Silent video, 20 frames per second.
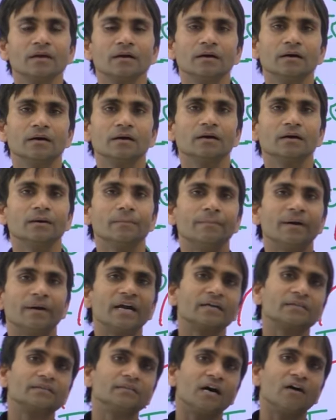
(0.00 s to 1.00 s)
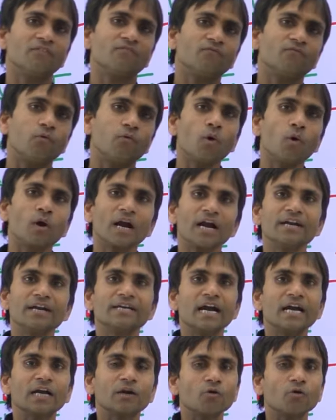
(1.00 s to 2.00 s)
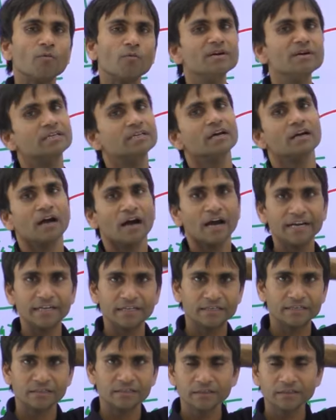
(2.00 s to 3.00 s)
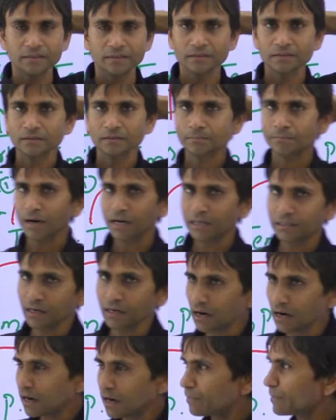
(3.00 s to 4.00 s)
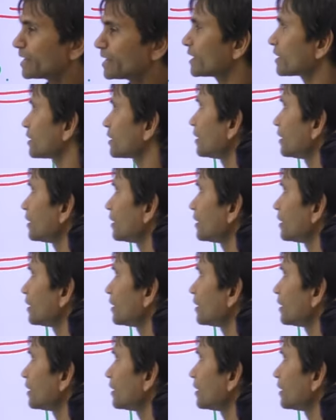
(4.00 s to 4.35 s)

at the 400 kilometer height by the America